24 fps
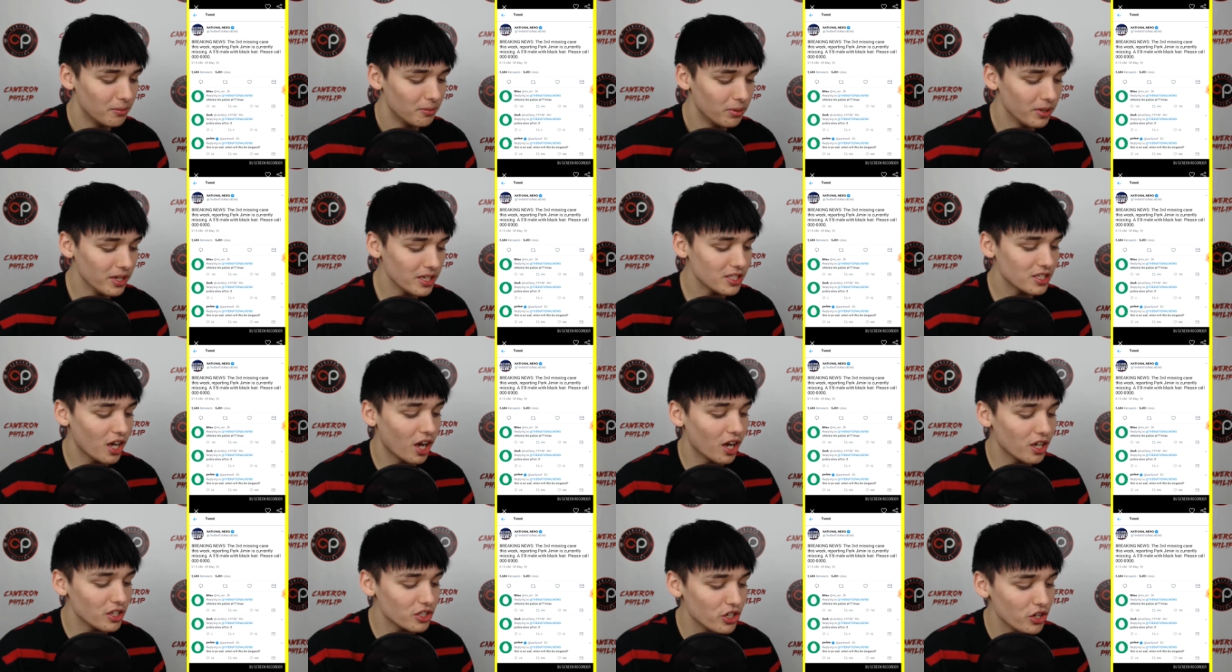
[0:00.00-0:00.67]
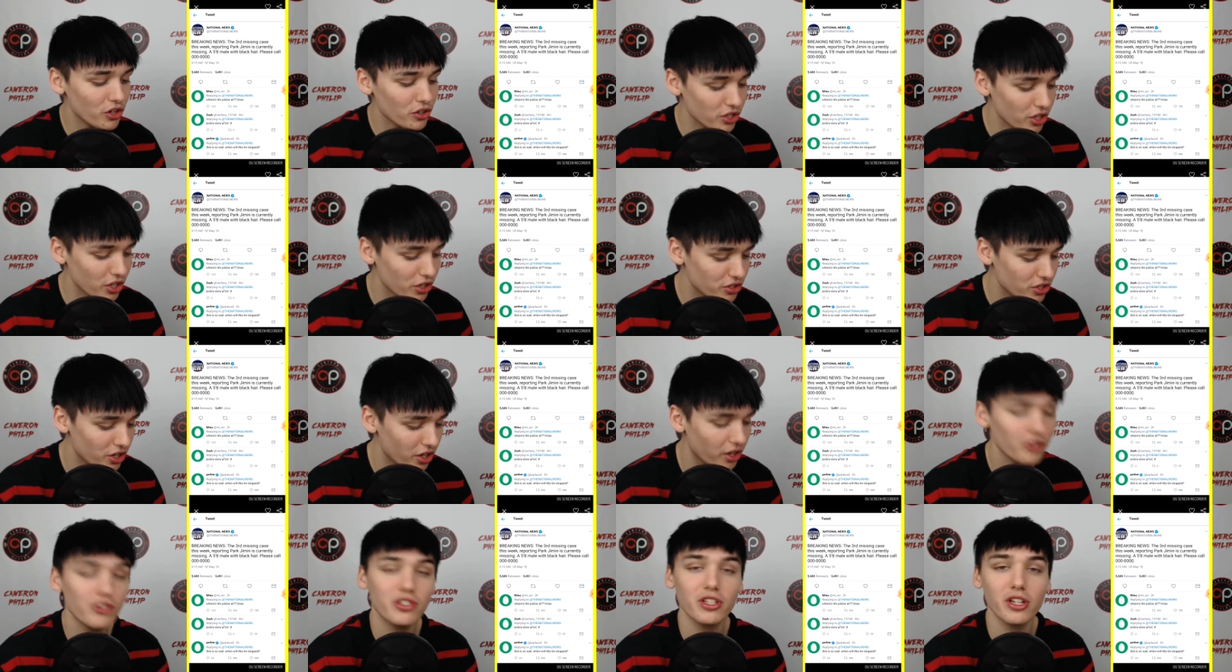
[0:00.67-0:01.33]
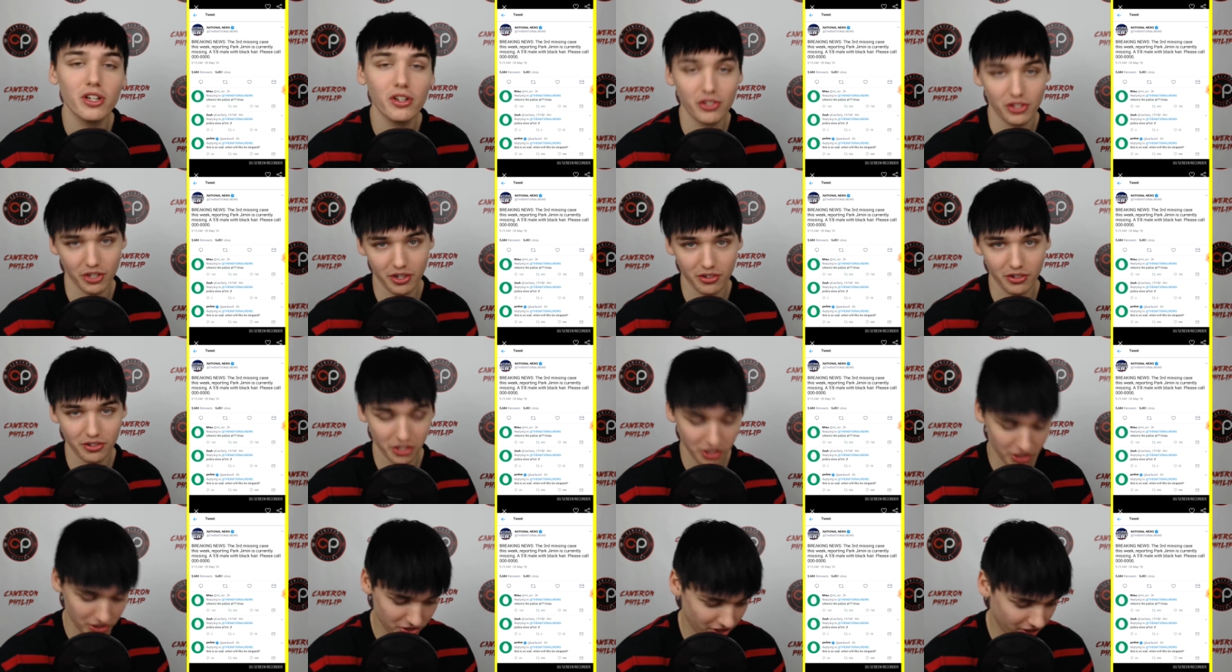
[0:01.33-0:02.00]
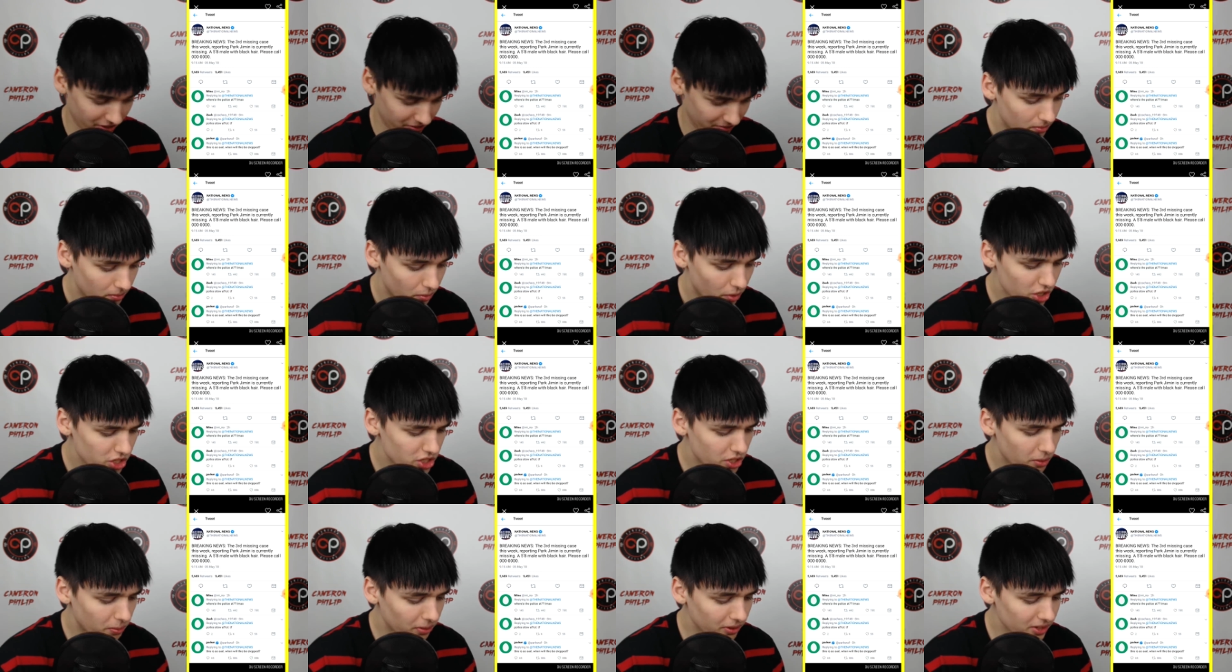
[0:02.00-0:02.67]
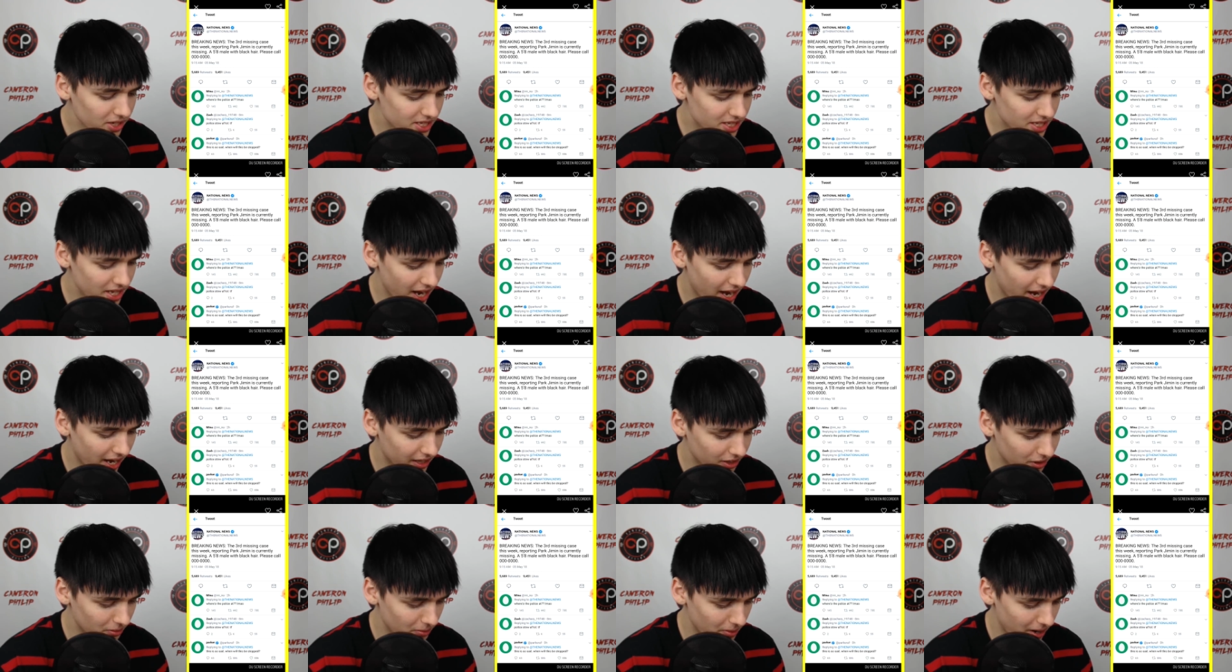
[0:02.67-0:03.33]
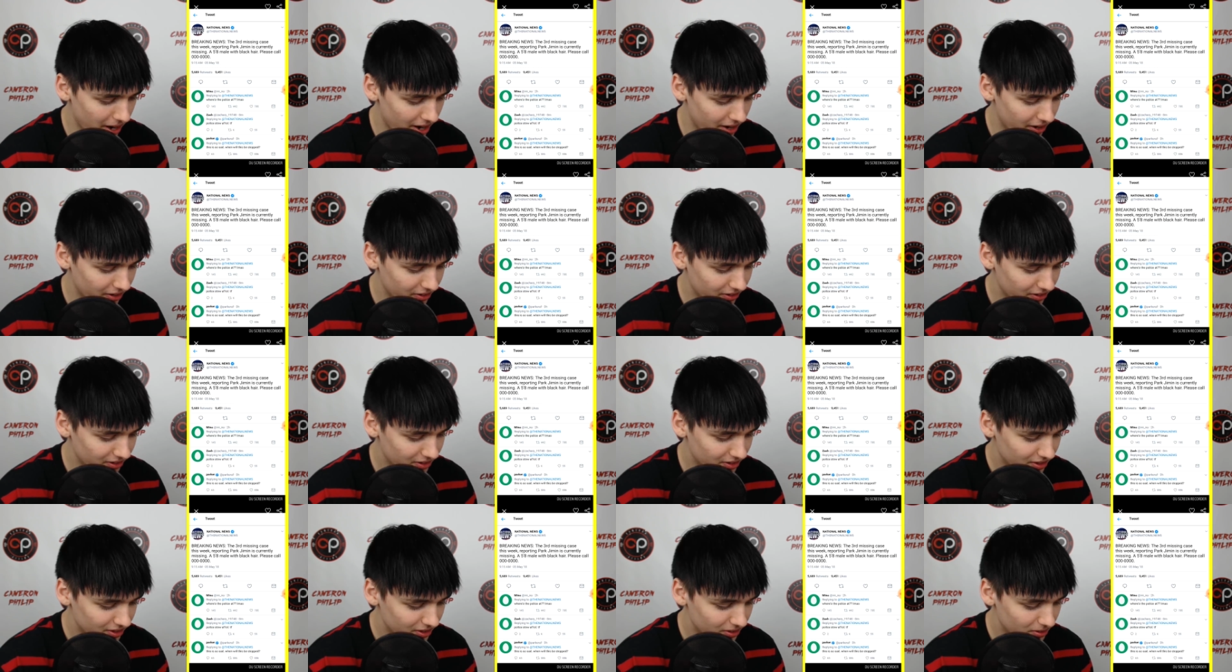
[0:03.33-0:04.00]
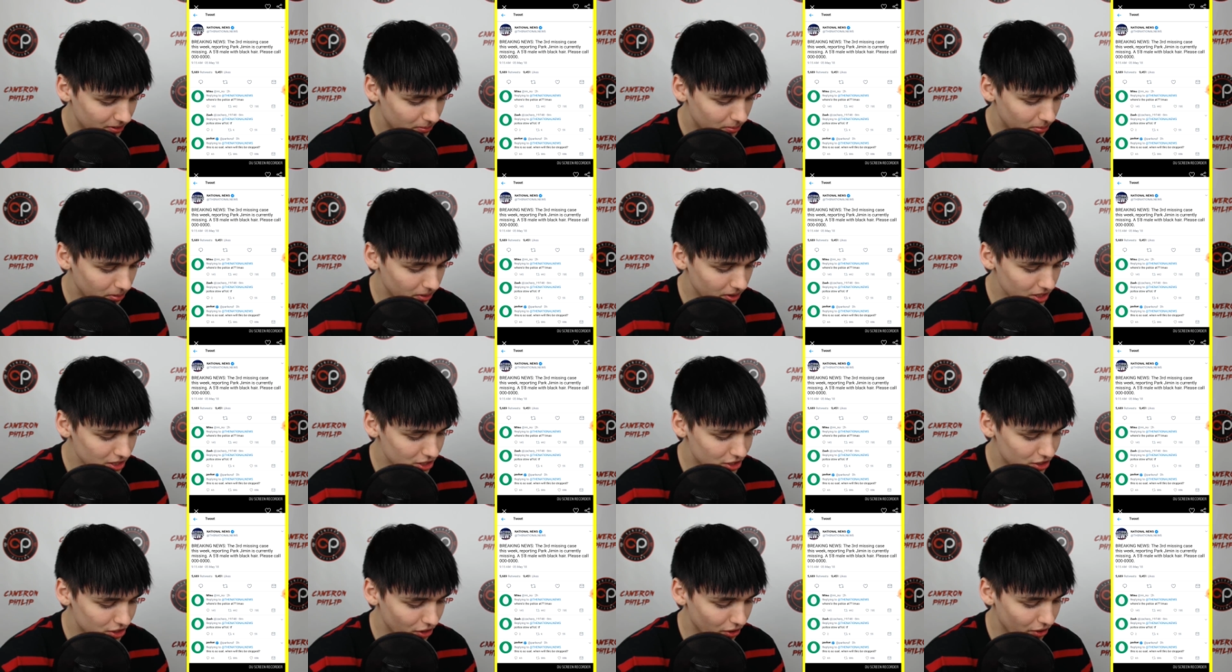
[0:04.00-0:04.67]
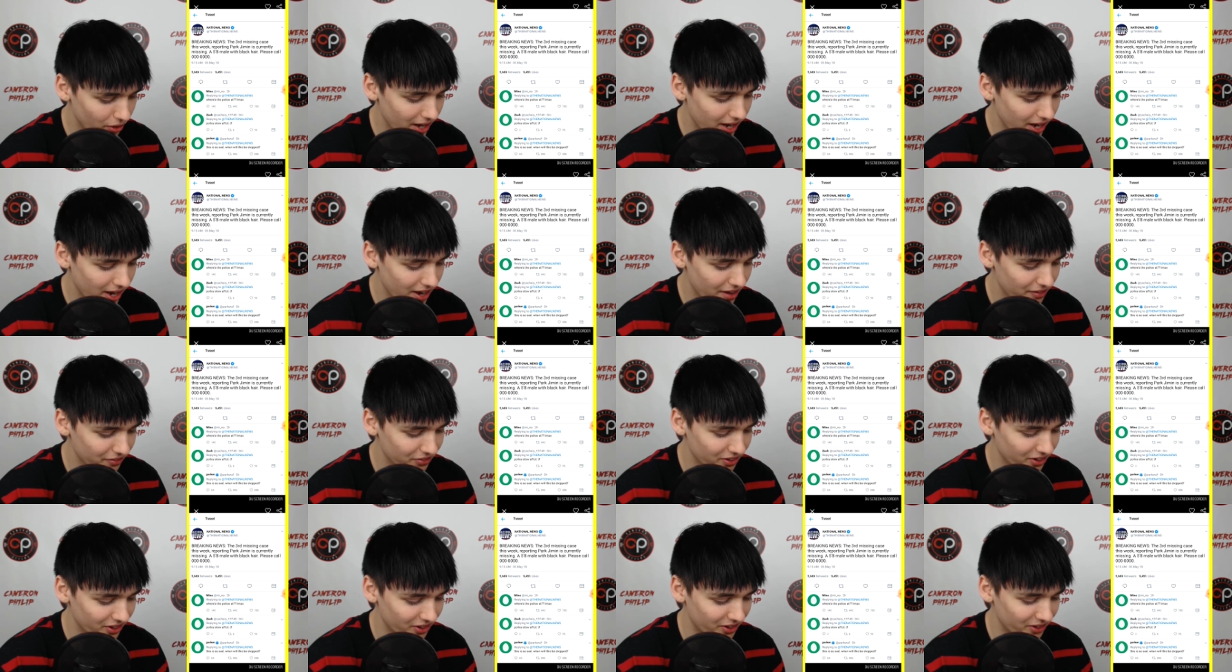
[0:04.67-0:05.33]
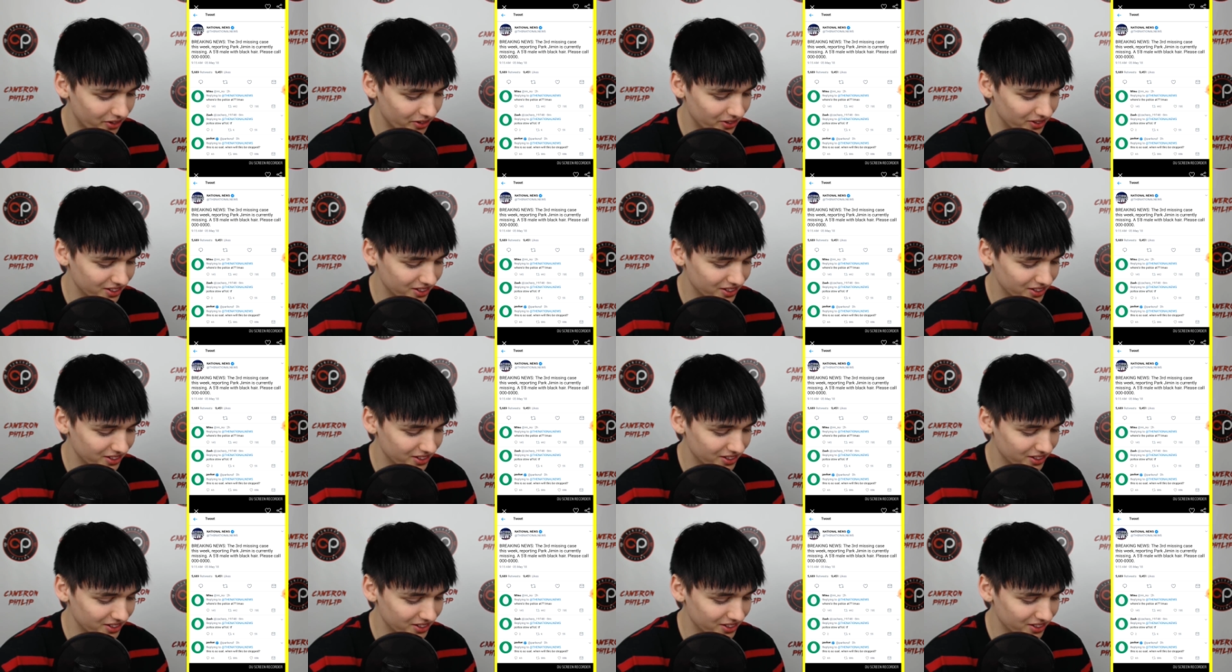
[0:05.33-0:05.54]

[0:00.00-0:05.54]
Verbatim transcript: Please call 000, 000 Where's the police at, Lamont? Police slow AF though.